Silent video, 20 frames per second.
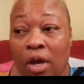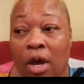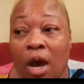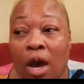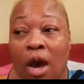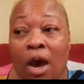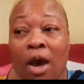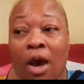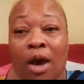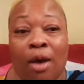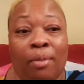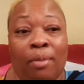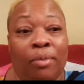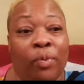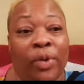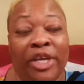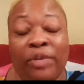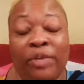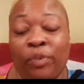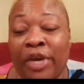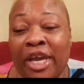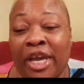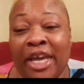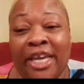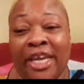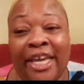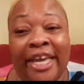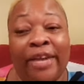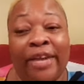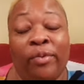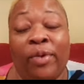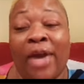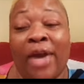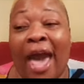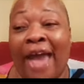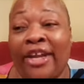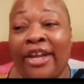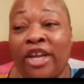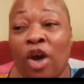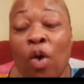um we we could get we
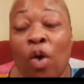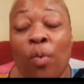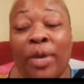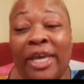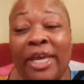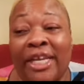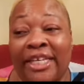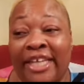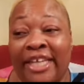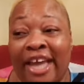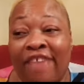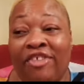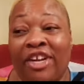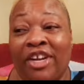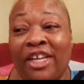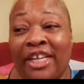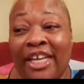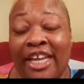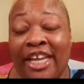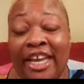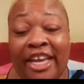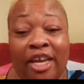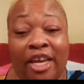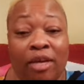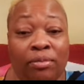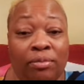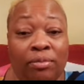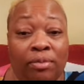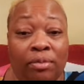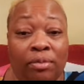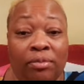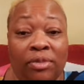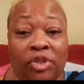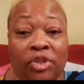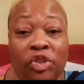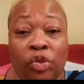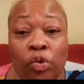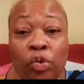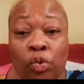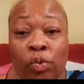i know we can definitely get him
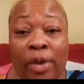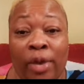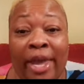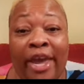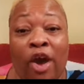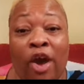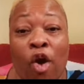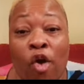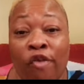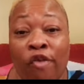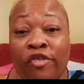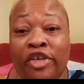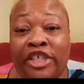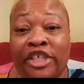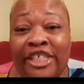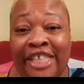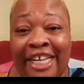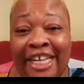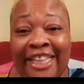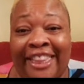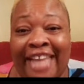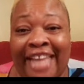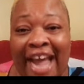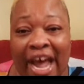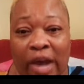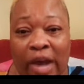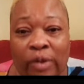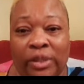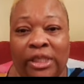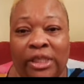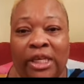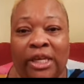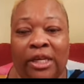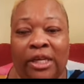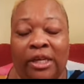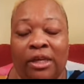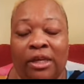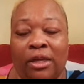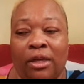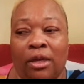to and over
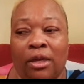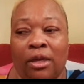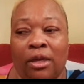10,000